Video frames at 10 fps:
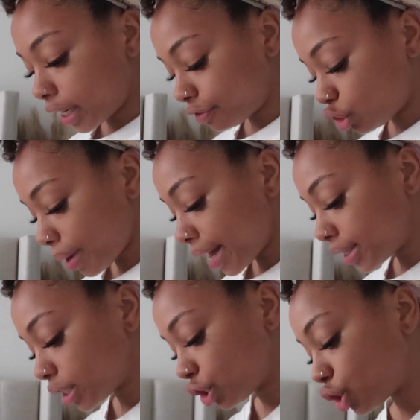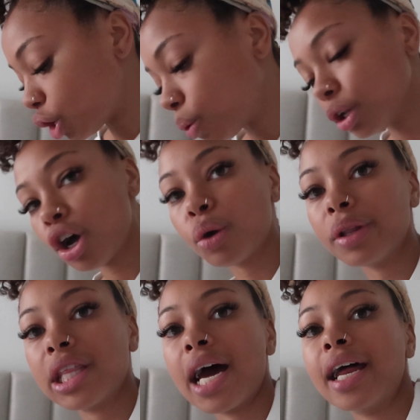kind of dress. So along
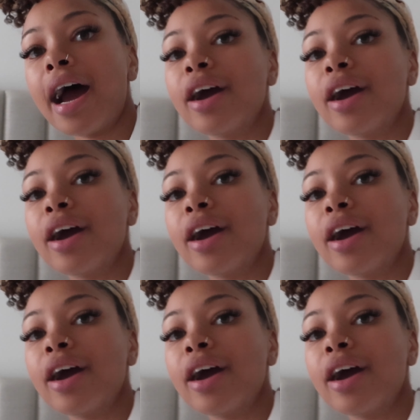with that,